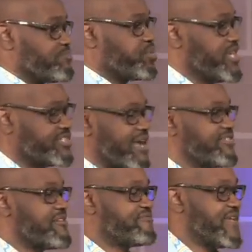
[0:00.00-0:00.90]
priests have
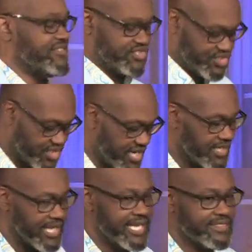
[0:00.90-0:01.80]
their feet
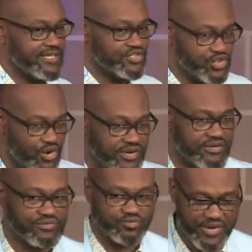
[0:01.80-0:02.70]
still in the
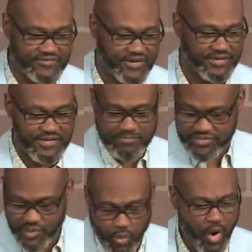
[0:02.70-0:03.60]
Jordan River,
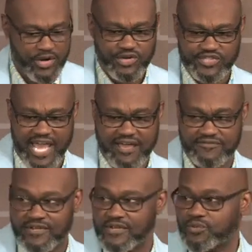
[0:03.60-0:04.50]
but the waters have
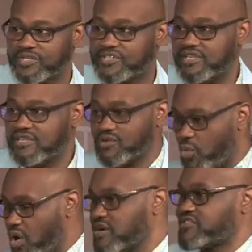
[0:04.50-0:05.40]
receded. The
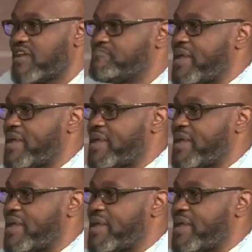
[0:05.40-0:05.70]
waters have